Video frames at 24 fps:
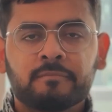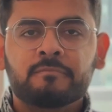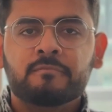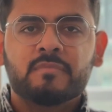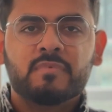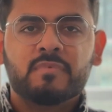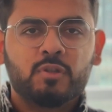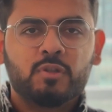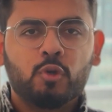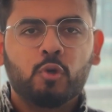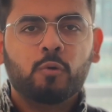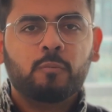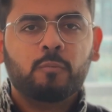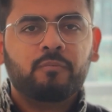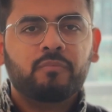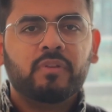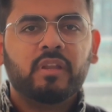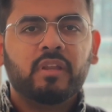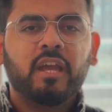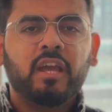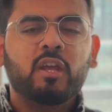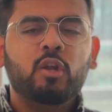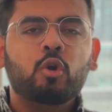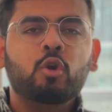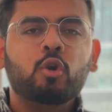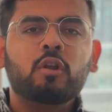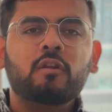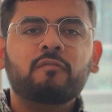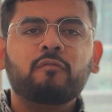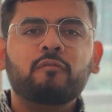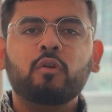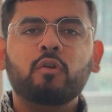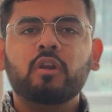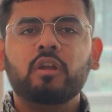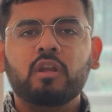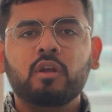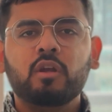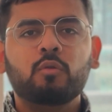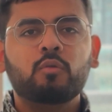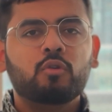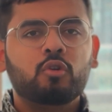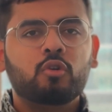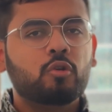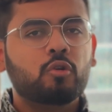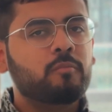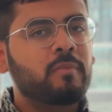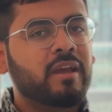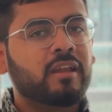So in order for you
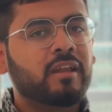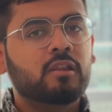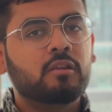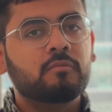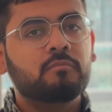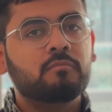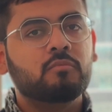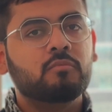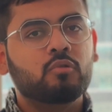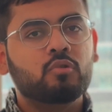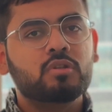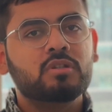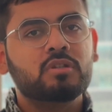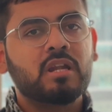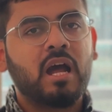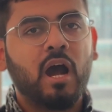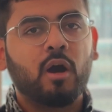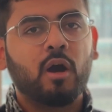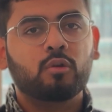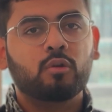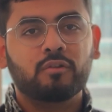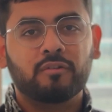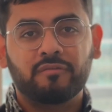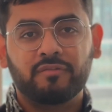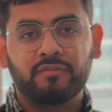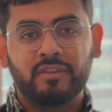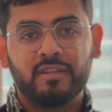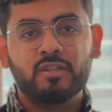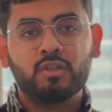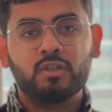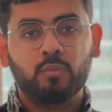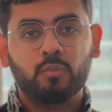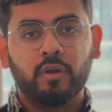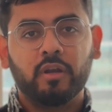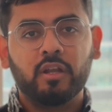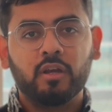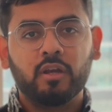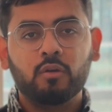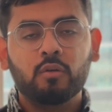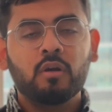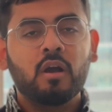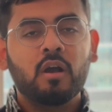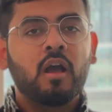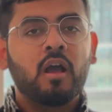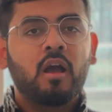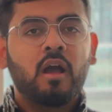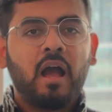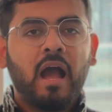to make the most out of this video,
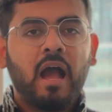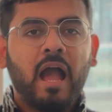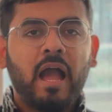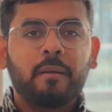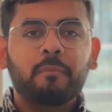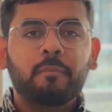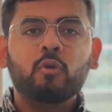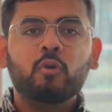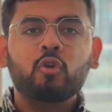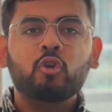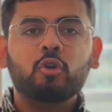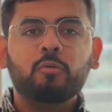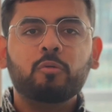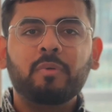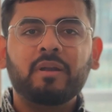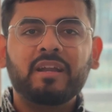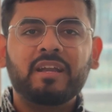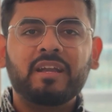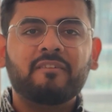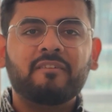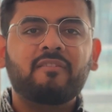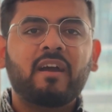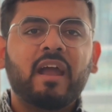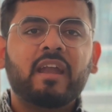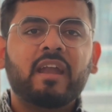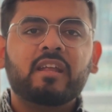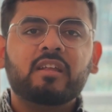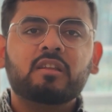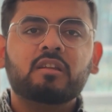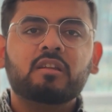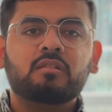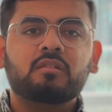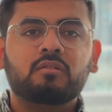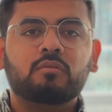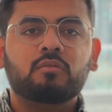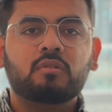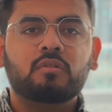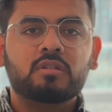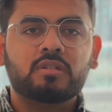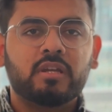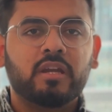I'm going to be dividing the tools